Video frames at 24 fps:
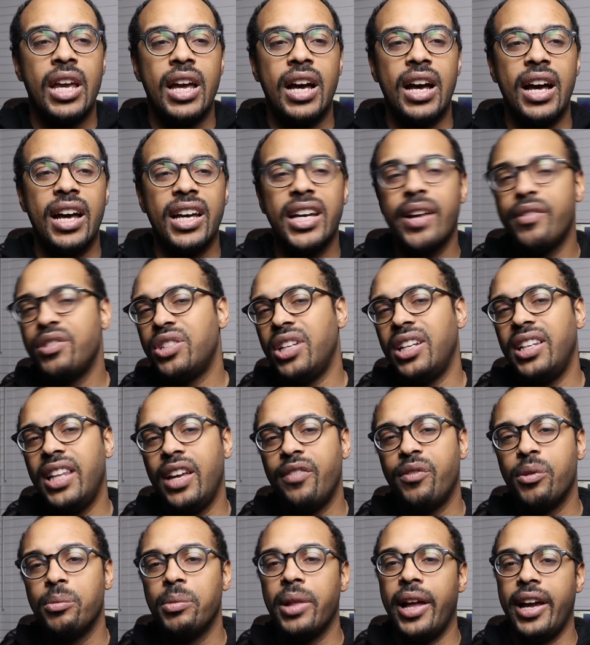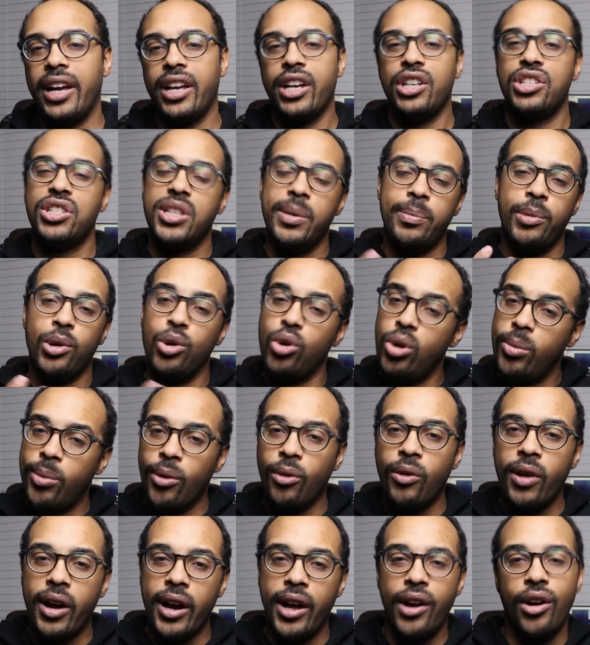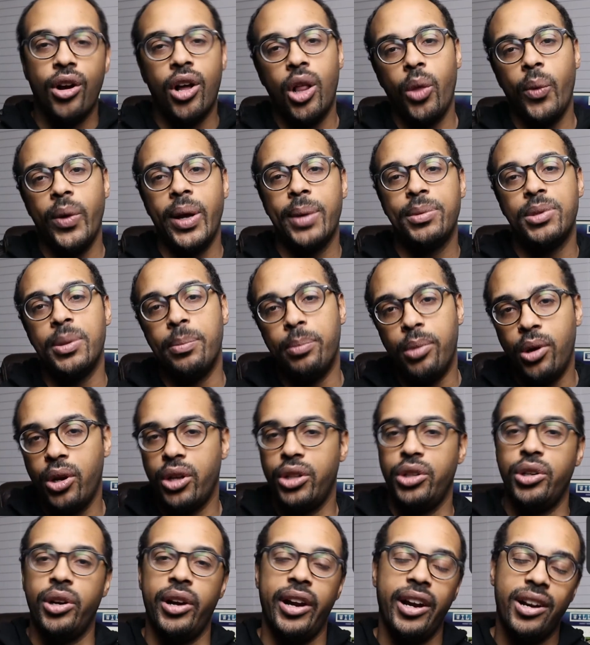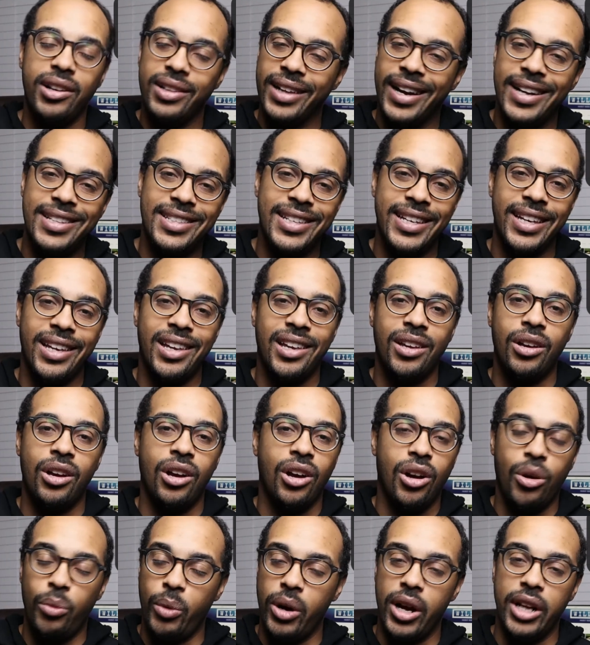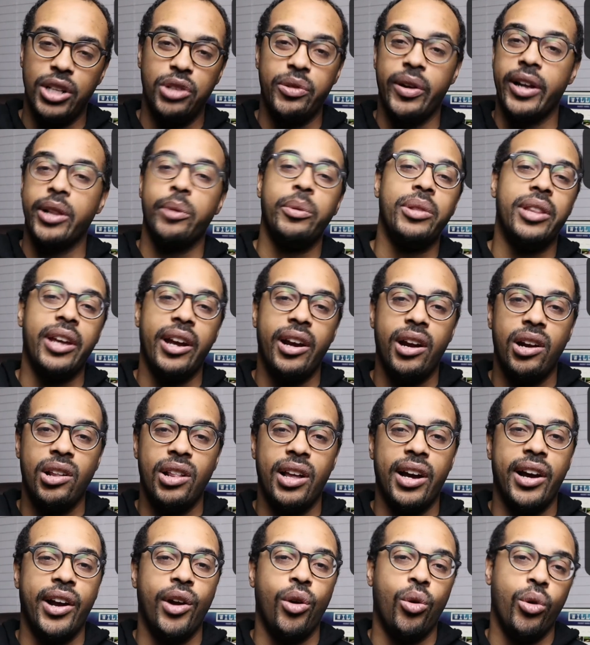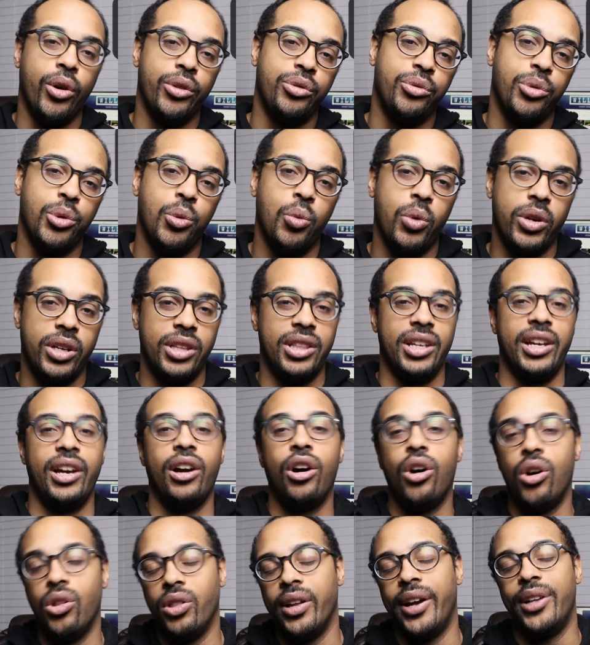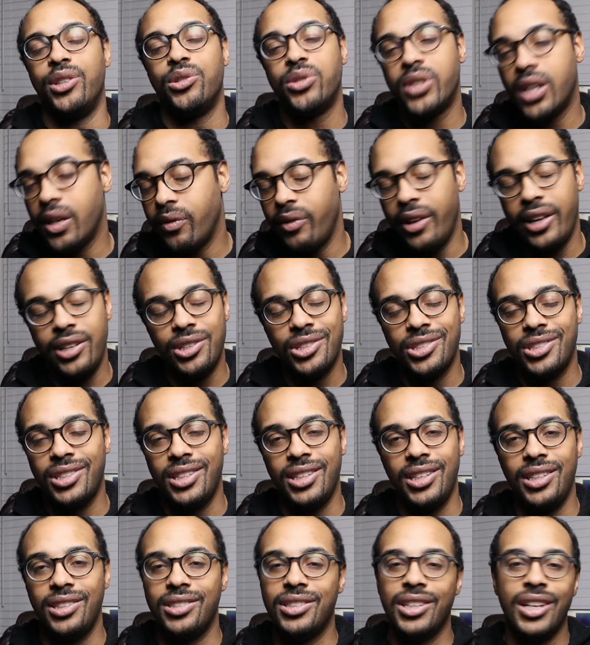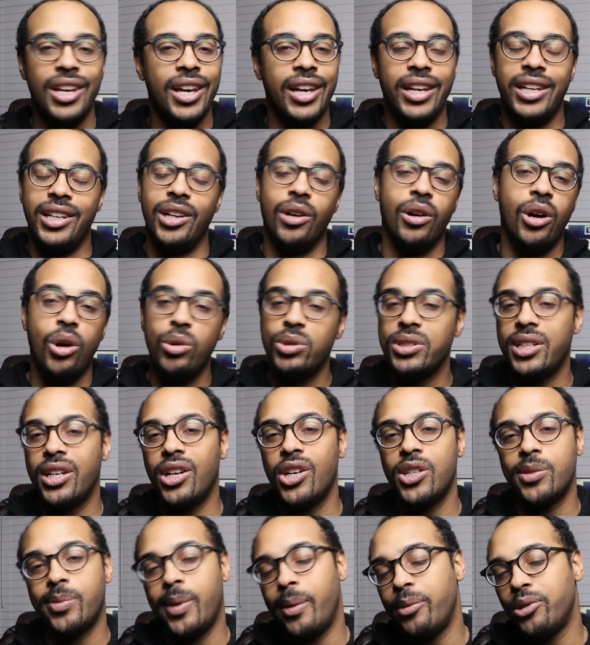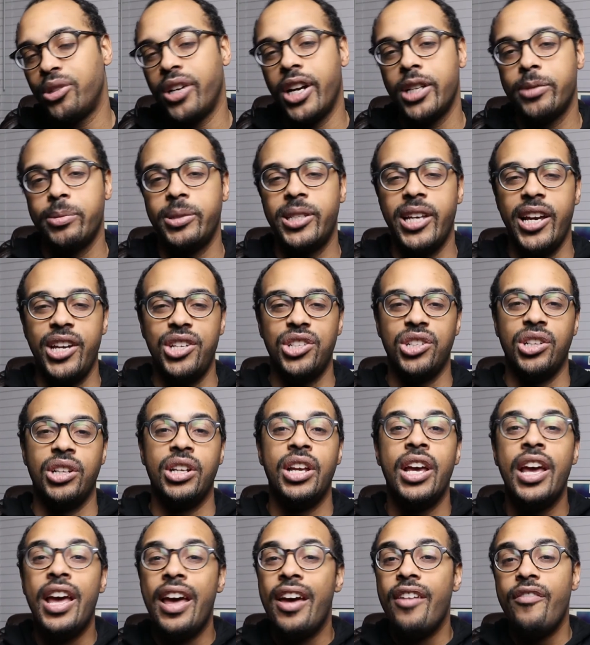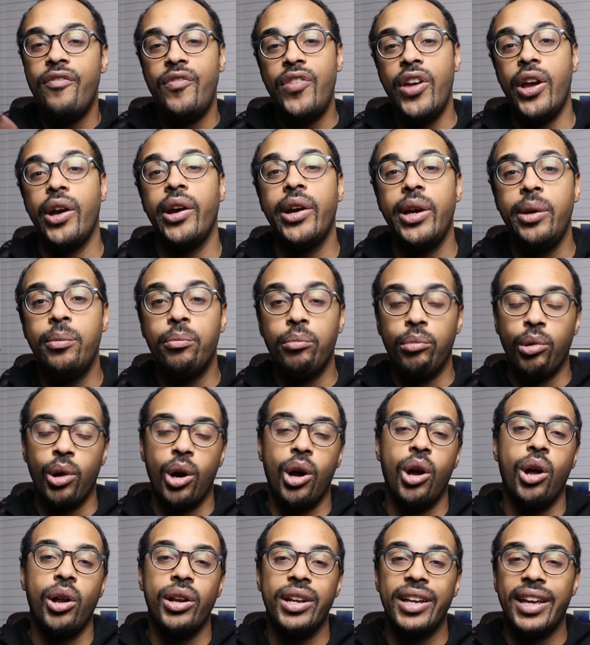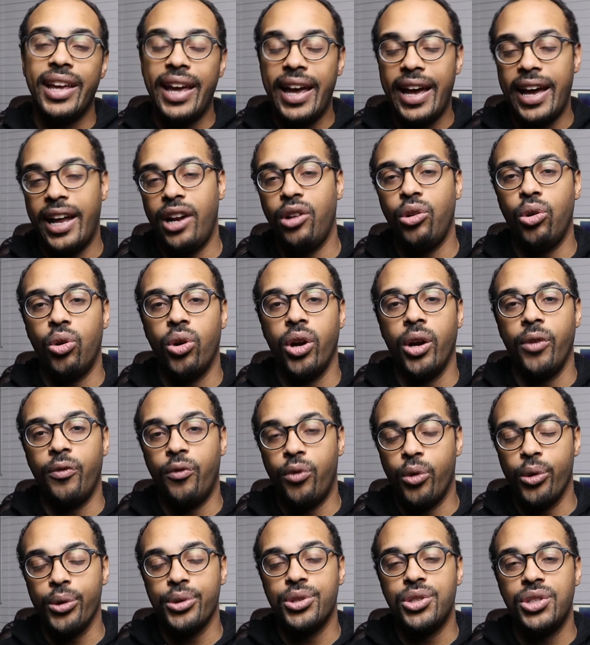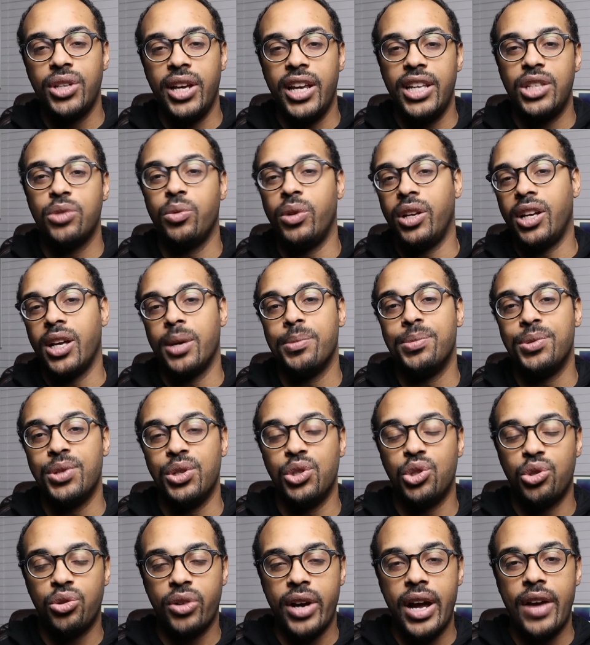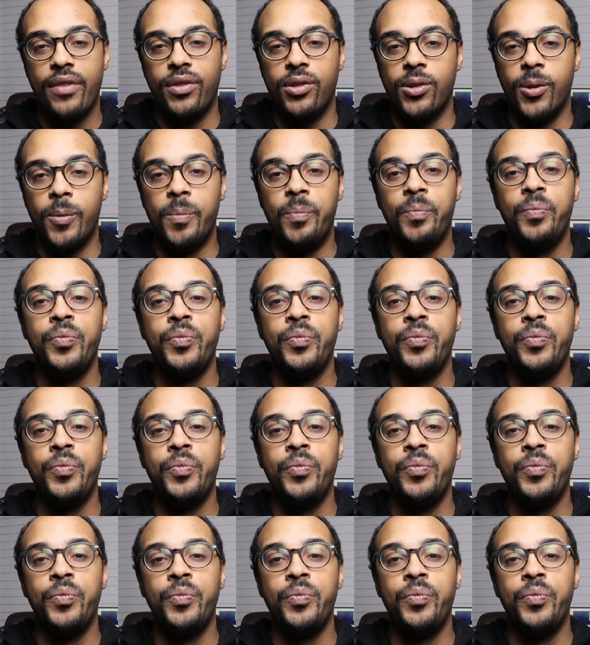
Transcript: Uh, it covers anything from like a simple Uber ride all the way up to booking your airline ticket uh, well, directly with the airline or through one of the online travel agencies, you know, hotels, public transportation. Very broad category for Chase when it comes to travel.